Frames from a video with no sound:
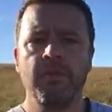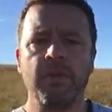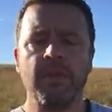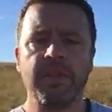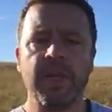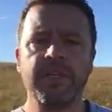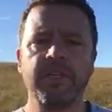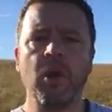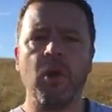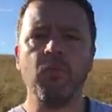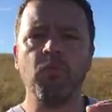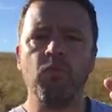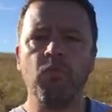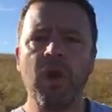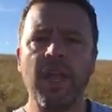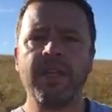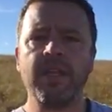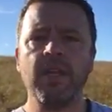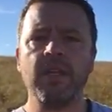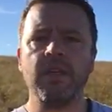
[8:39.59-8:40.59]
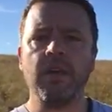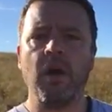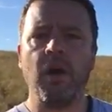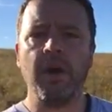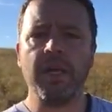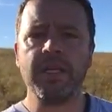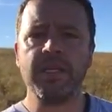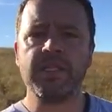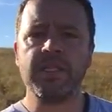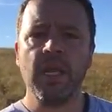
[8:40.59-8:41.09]
that they don't
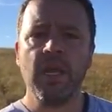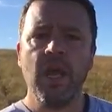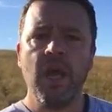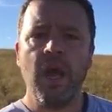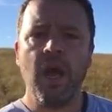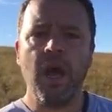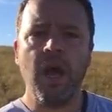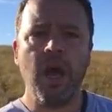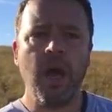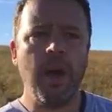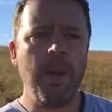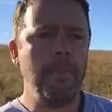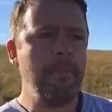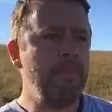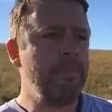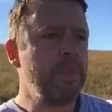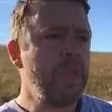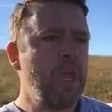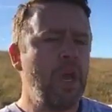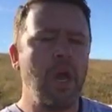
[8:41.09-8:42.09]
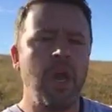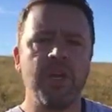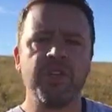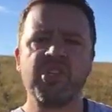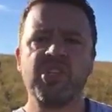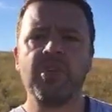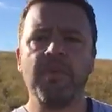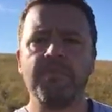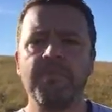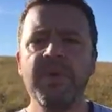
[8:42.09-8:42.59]
recognize
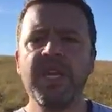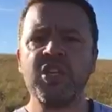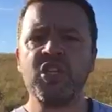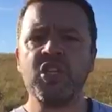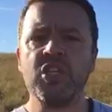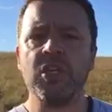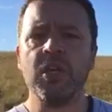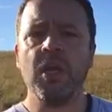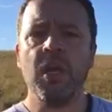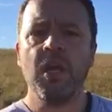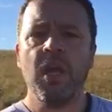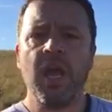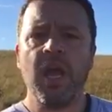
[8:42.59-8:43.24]
submission,